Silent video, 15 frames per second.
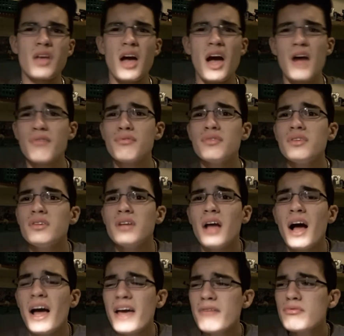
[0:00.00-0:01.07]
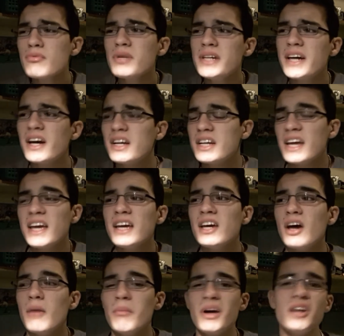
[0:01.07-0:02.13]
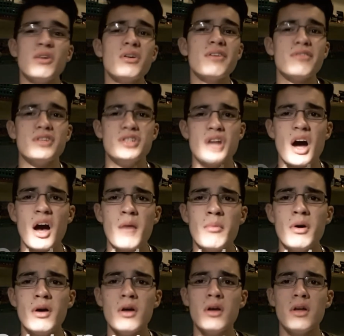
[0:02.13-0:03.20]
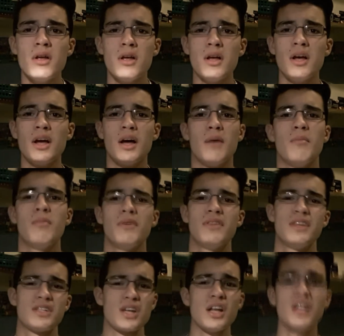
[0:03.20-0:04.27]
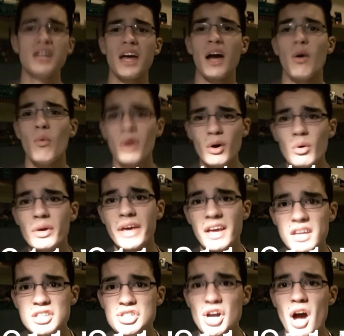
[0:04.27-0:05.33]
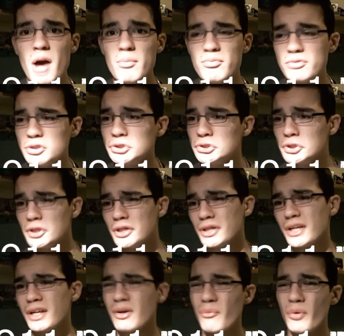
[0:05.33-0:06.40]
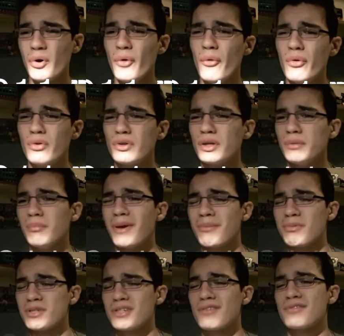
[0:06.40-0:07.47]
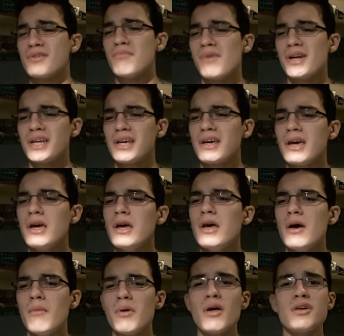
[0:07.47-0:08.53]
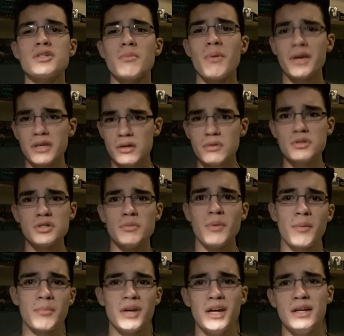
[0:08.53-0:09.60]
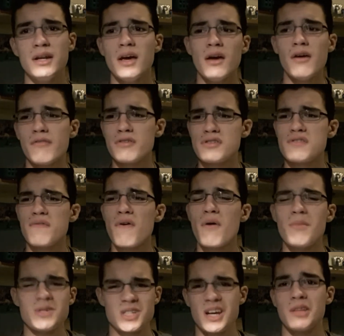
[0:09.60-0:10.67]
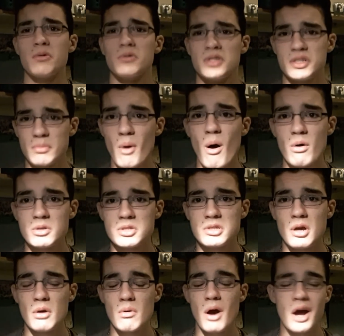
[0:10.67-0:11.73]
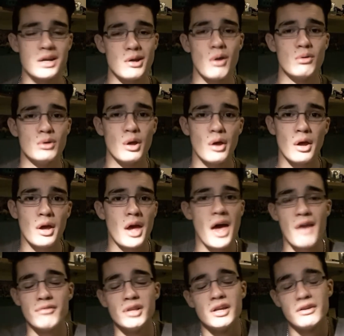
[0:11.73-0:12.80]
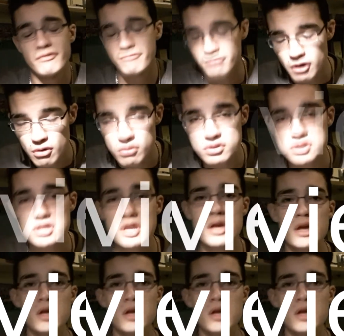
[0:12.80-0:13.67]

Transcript: I've I haven't really got an income. I don't have a job. Um, this holiday I will get a job for sure, and I will make myself some money but also by YouTube. I mean, first of all, my channel is small, so I don't have a lot of views,